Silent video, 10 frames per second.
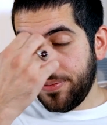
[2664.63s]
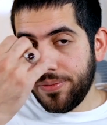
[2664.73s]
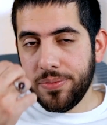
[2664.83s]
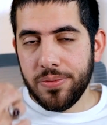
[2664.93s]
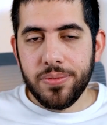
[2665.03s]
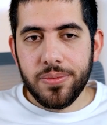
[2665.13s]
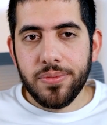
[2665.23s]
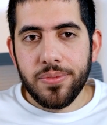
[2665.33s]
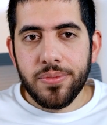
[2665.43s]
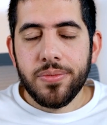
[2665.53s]

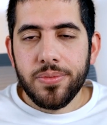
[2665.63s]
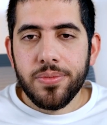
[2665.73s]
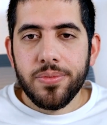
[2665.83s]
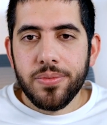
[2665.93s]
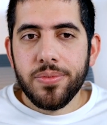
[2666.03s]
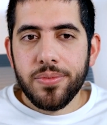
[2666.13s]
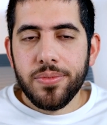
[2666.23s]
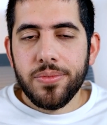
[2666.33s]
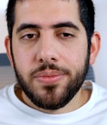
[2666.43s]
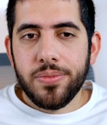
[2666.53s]

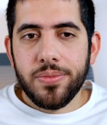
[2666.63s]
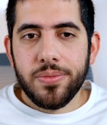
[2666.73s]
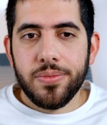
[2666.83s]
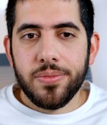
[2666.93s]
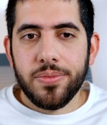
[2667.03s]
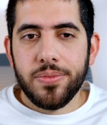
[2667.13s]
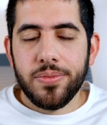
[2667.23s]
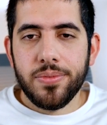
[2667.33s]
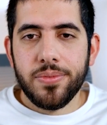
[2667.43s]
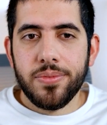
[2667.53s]

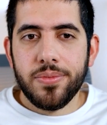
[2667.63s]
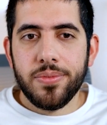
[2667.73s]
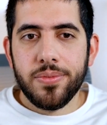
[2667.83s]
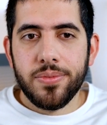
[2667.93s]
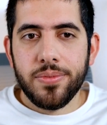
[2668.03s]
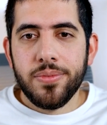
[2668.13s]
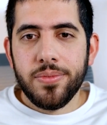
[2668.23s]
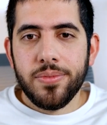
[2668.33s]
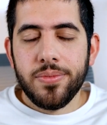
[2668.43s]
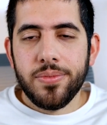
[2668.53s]

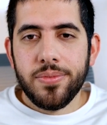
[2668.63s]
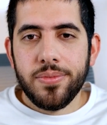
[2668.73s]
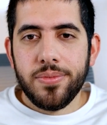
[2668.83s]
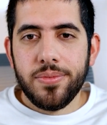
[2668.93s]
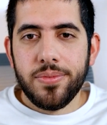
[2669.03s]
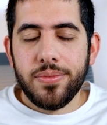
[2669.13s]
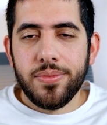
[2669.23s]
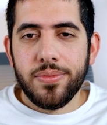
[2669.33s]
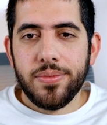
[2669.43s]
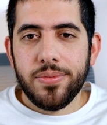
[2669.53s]

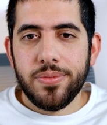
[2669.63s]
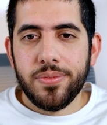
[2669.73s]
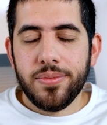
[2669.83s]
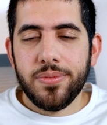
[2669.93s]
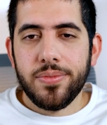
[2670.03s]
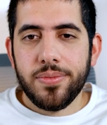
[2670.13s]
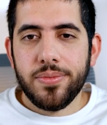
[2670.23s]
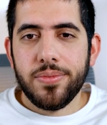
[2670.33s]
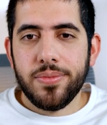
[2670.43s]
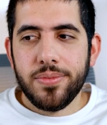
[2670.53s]

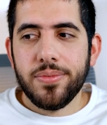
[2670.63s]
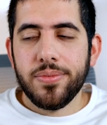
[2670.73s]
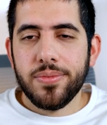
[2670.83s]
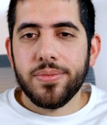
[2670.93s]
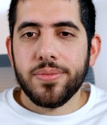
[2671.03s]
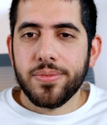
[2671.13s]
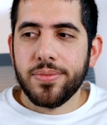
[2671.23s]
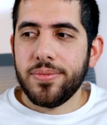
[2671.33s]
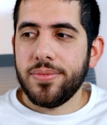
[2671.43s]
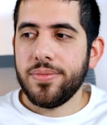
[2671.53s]

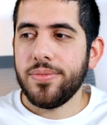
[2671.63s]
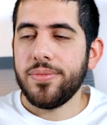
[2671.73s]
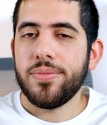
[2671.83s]
The person shown says nothing.